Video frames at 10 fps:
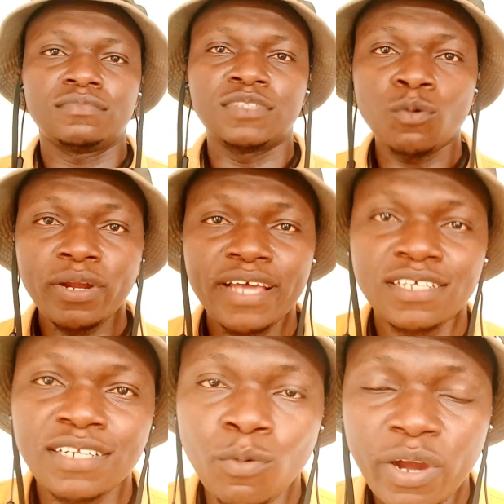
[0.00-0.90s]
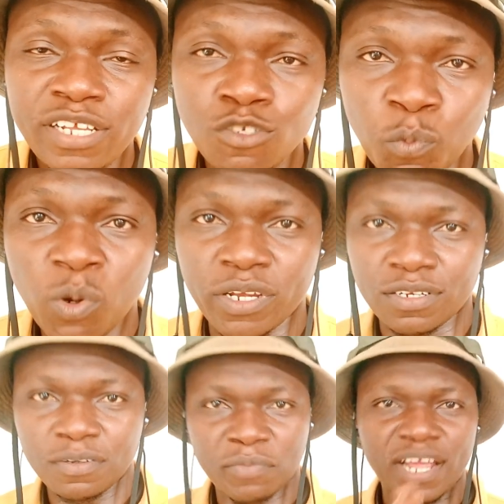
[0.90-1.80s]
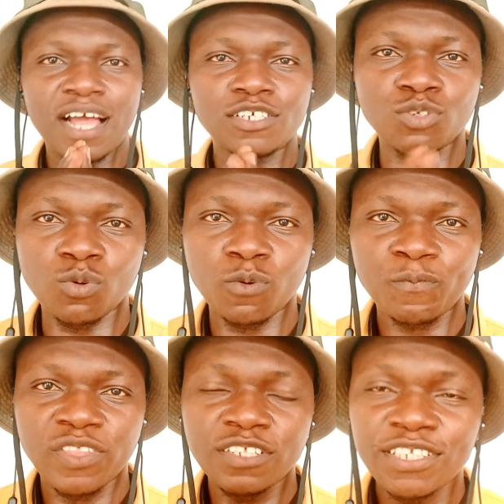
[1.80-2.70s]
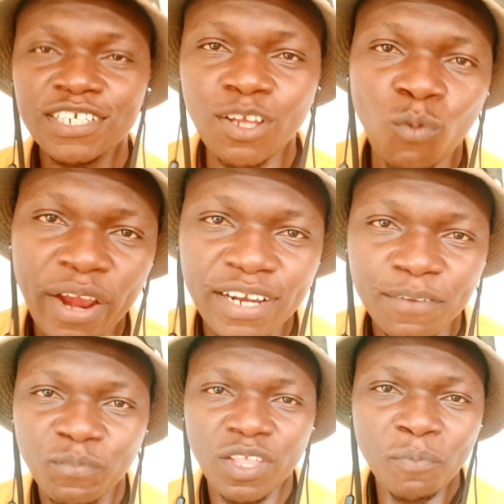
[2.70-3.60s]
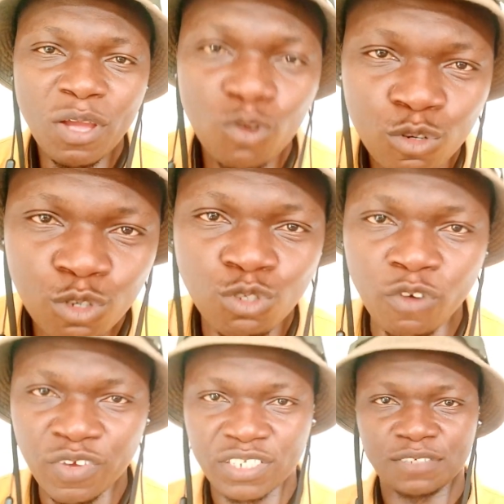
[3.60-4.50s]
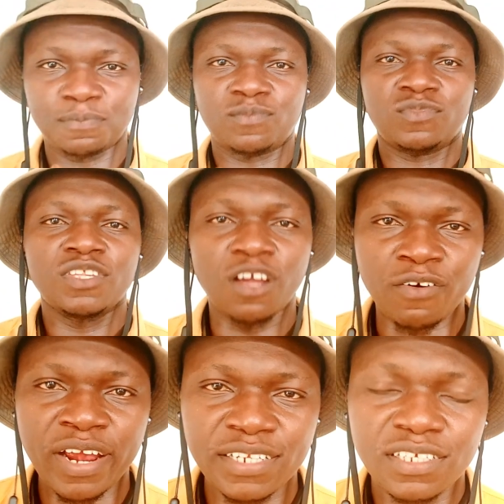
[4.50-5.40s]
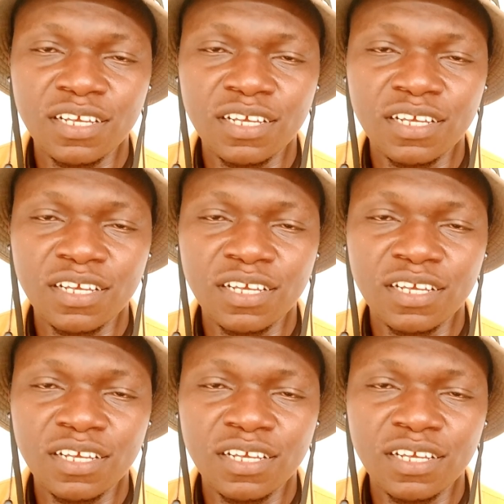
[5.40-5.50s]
The word is spoken by ASHCo. Take the word, make good use of it. All right.